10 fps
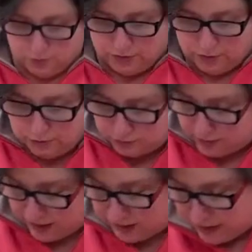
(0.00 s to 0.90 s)
with you,
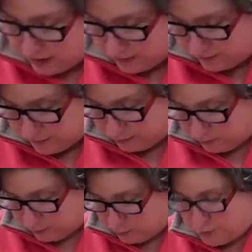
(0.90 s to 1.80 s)
so that if you
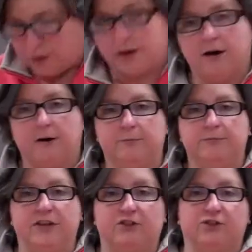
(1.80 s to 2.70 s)
do
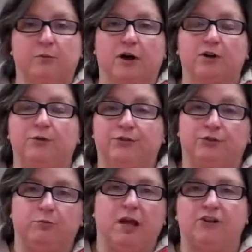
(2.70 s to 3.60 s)
get some on you, if
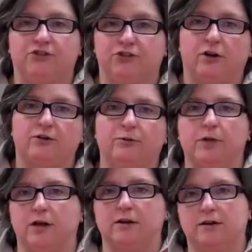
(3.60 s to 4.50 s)
it splashes on
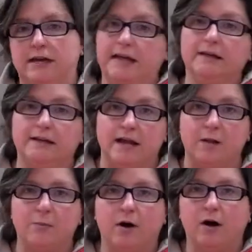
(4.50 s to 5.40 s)
you like candy
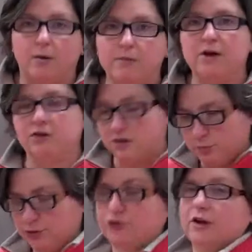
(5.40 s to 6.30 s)
napalm, you
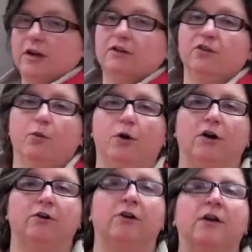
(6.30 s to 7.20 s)
can put your hand in the
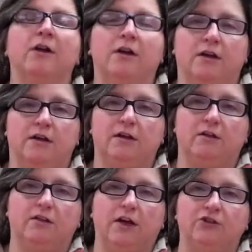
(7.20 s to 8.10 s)
water
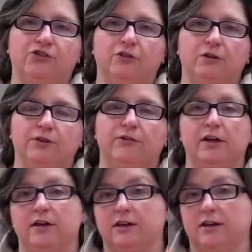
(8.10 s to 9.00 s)
and that should
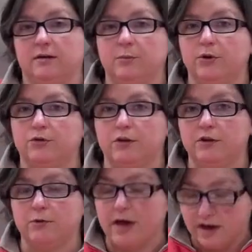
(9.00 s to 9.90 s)
alleviate any kind of burn
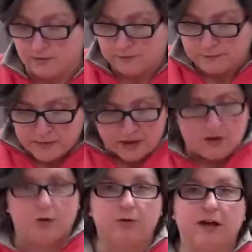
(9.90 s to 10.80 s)
that you
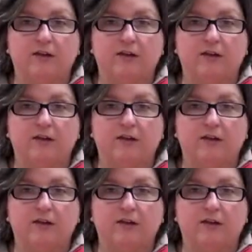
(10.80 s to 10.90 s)
have.